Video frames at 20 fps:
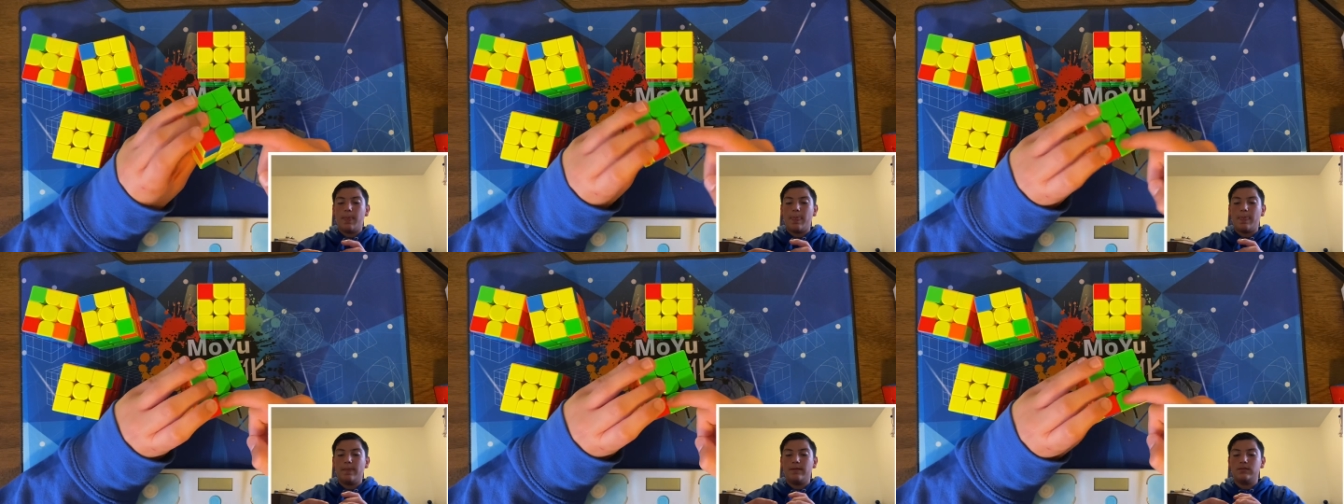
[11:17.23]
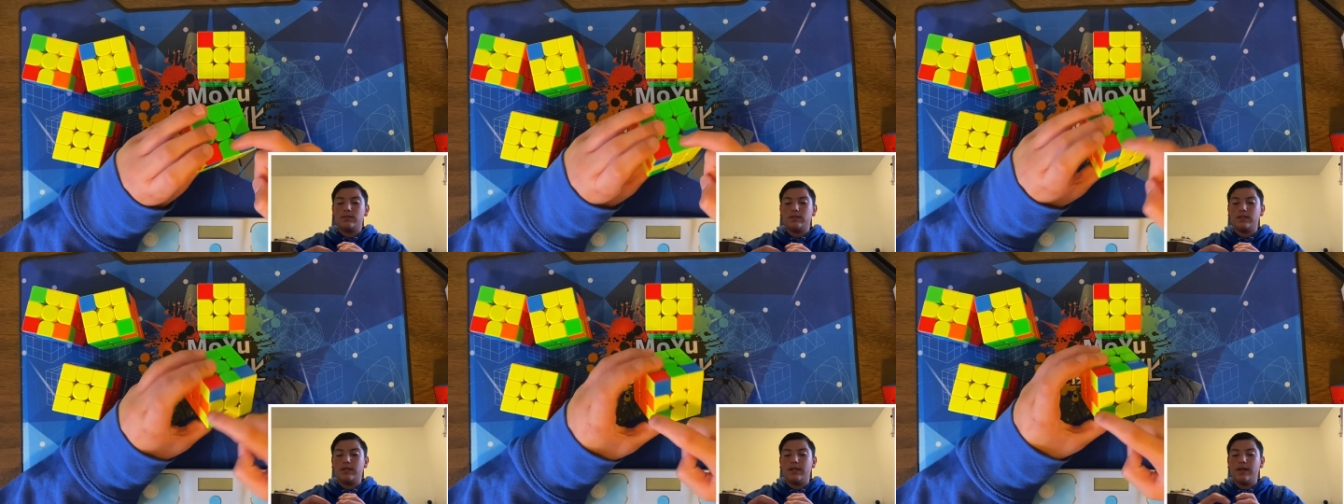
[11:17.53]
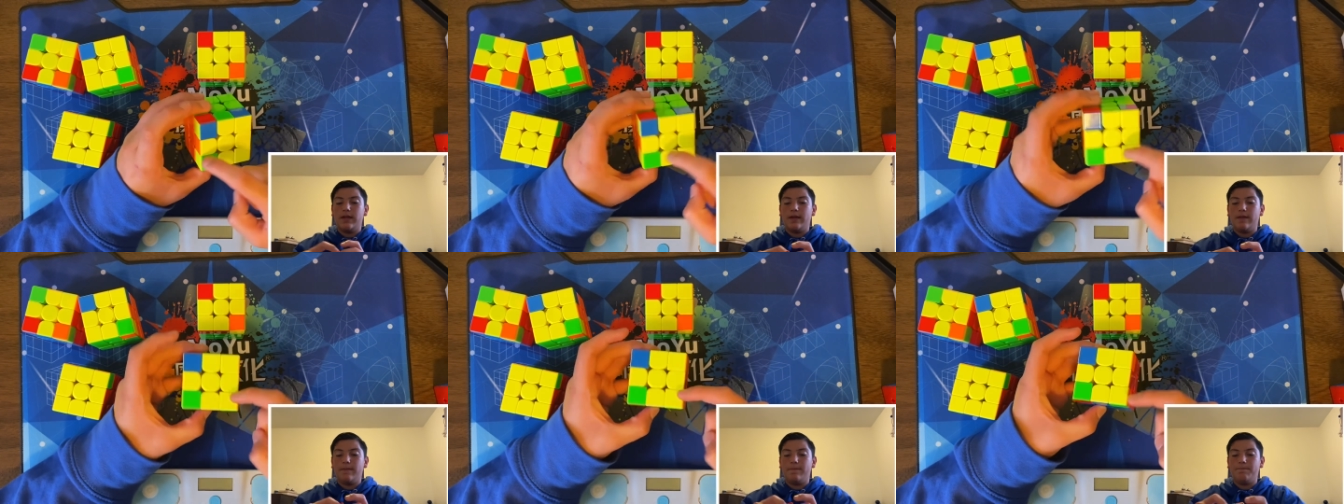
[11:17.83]
to get
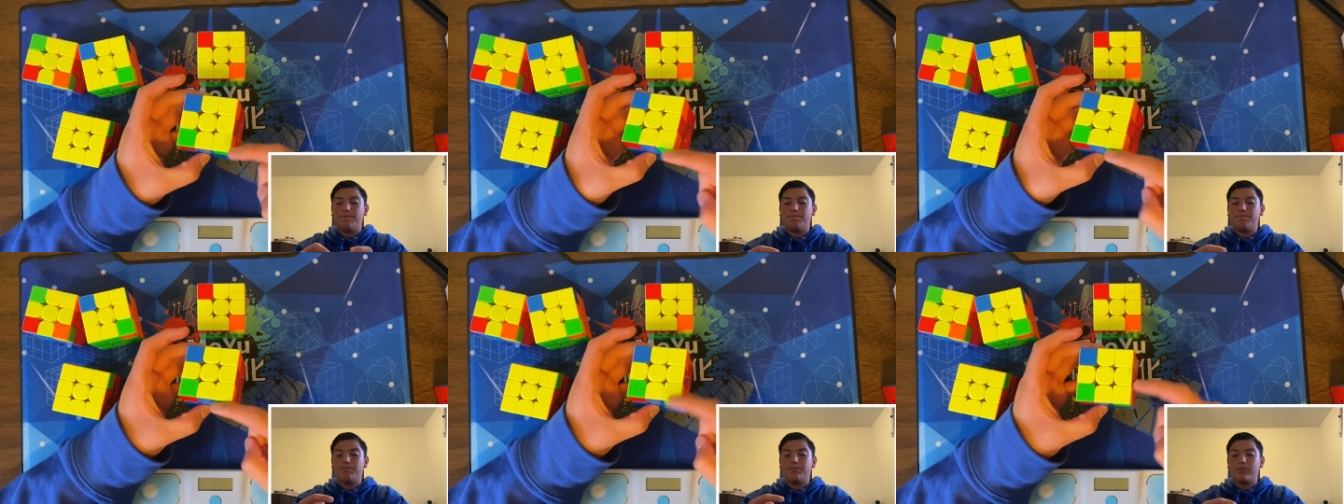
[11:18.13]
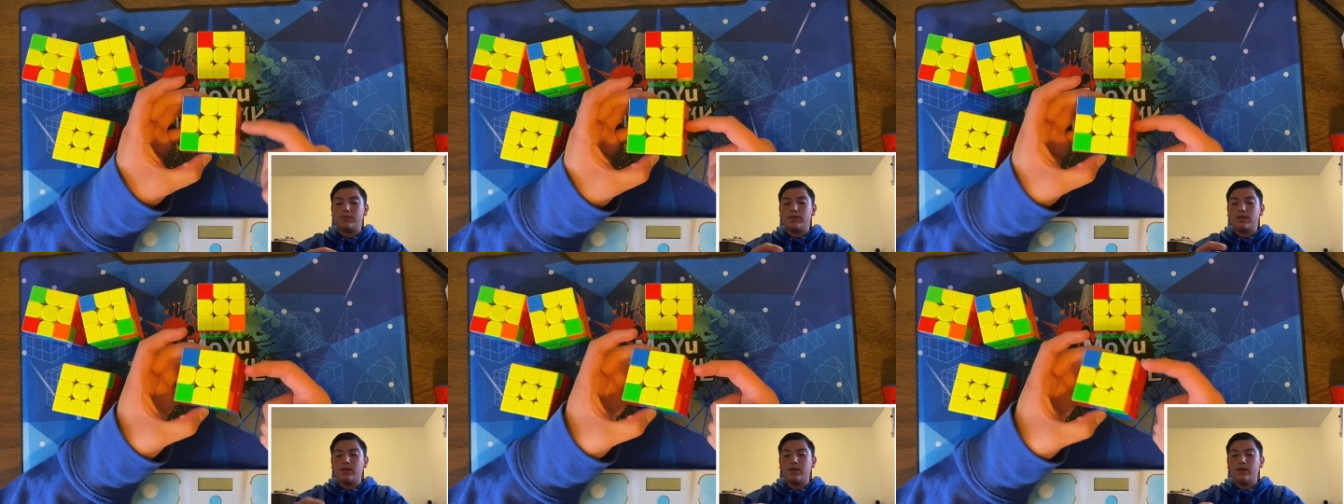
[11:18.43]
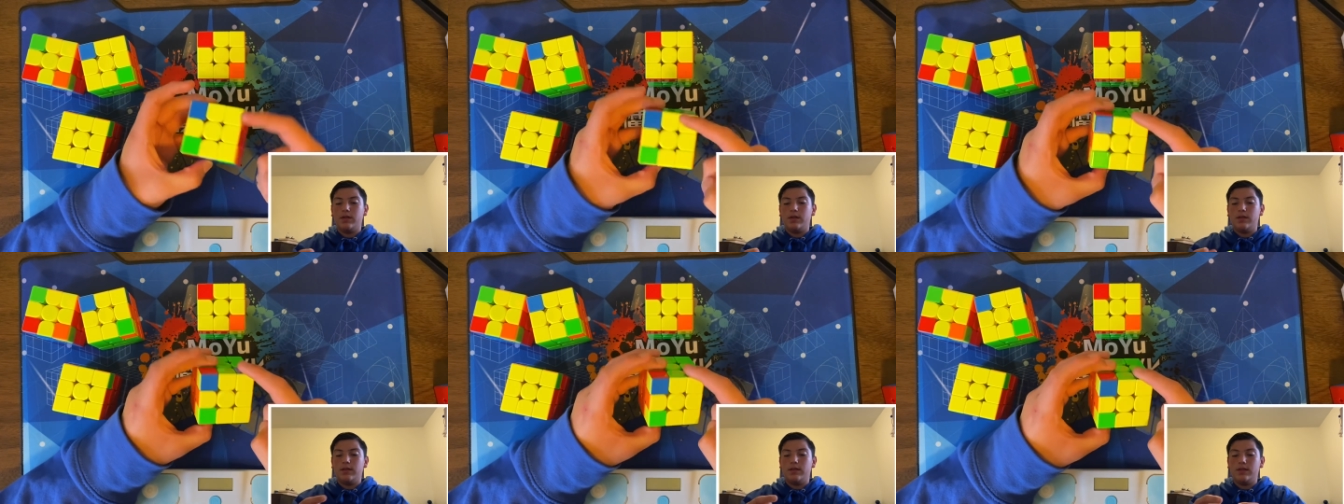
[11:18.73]

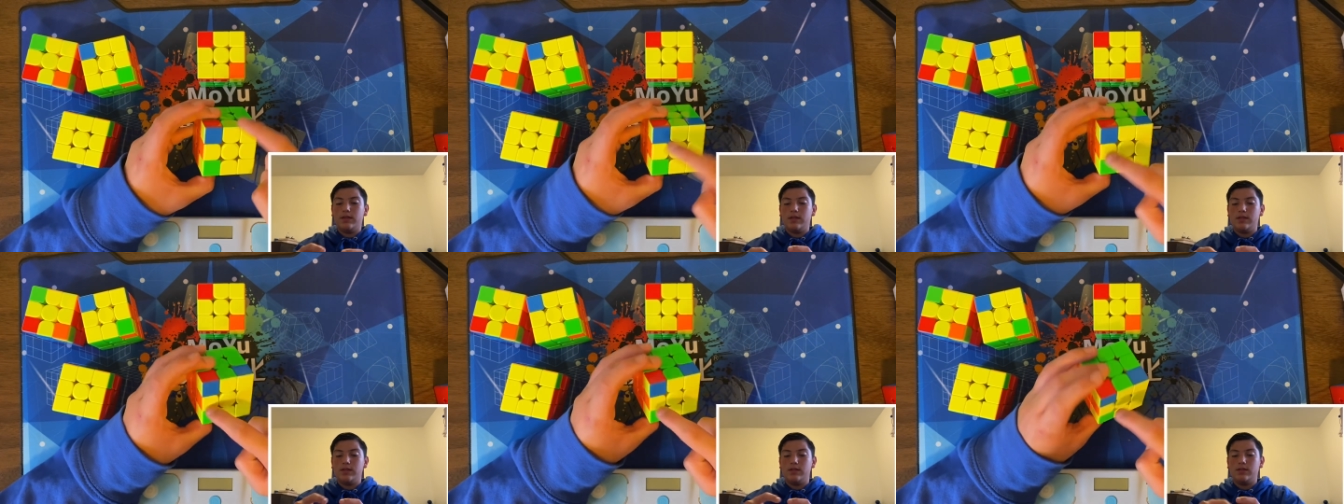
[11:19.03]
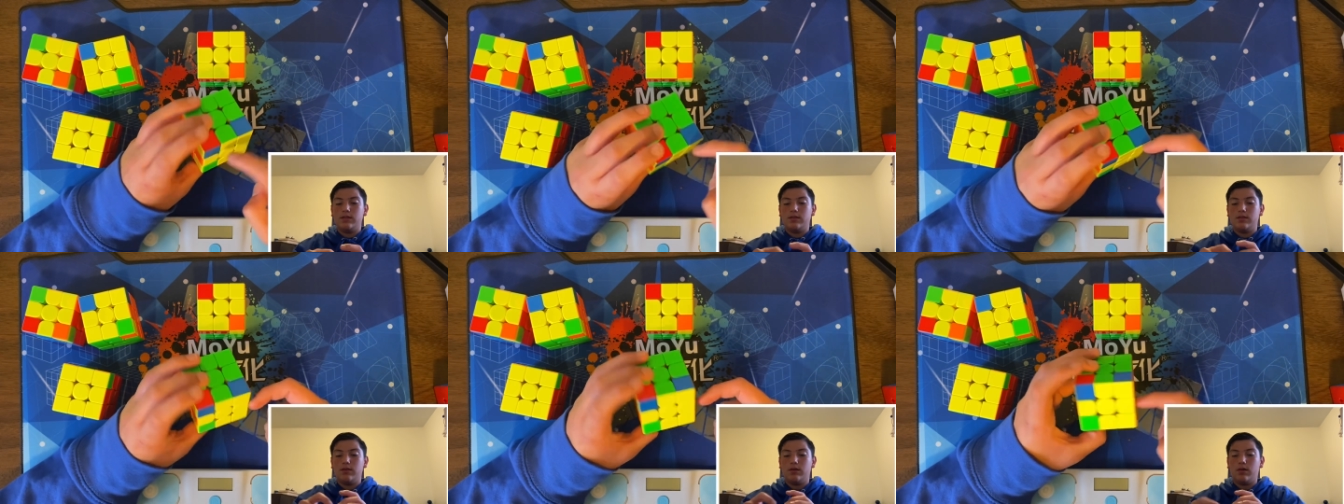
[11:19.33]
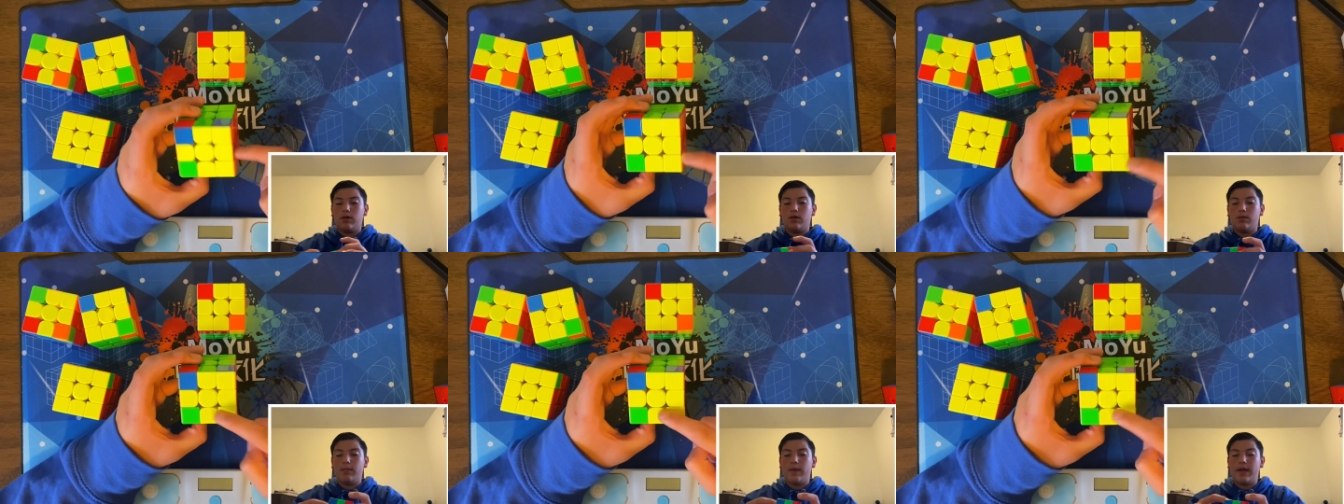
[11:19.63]
these all
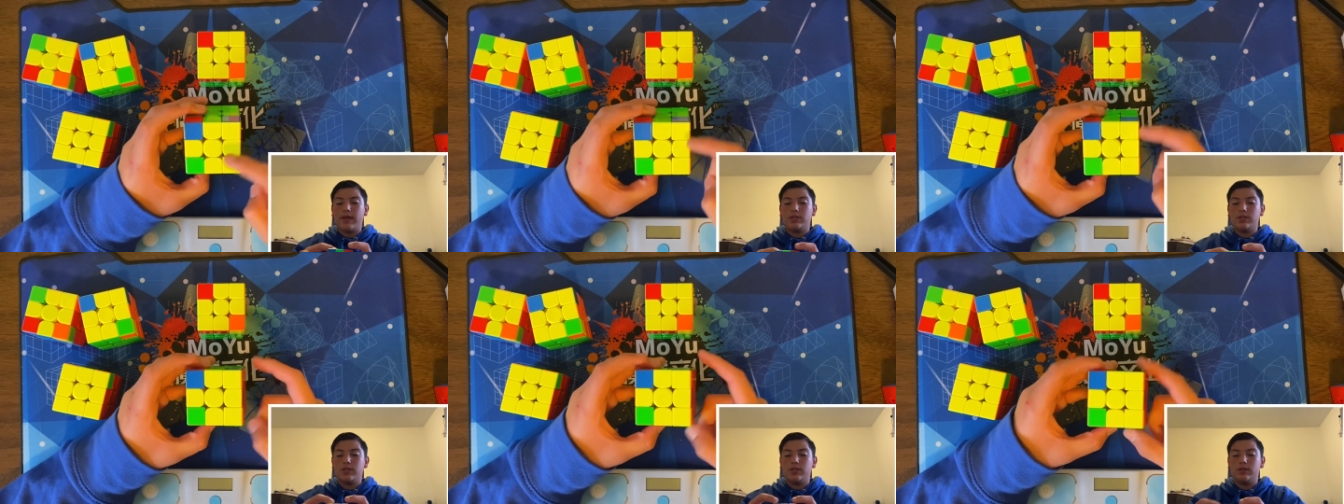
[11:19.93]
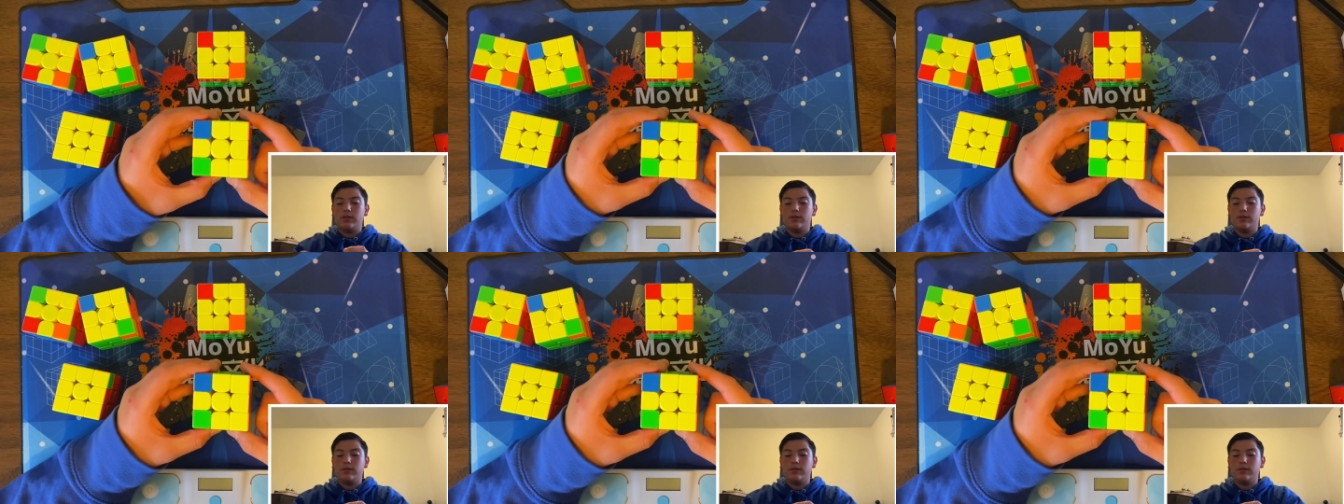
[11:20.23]
matching.